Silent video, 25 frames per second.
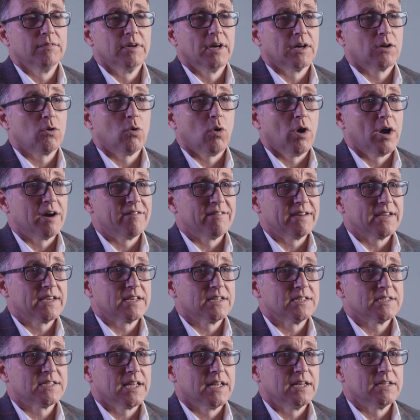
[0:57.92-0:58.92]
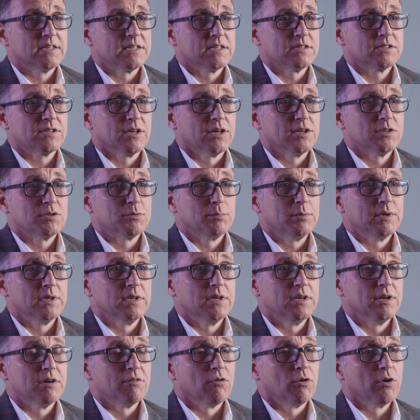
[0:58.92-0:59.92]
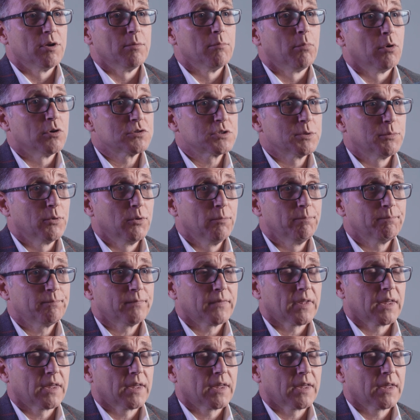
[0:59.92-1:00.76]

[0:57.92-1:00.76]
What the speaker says: acquiring consent is going to be near on impossible,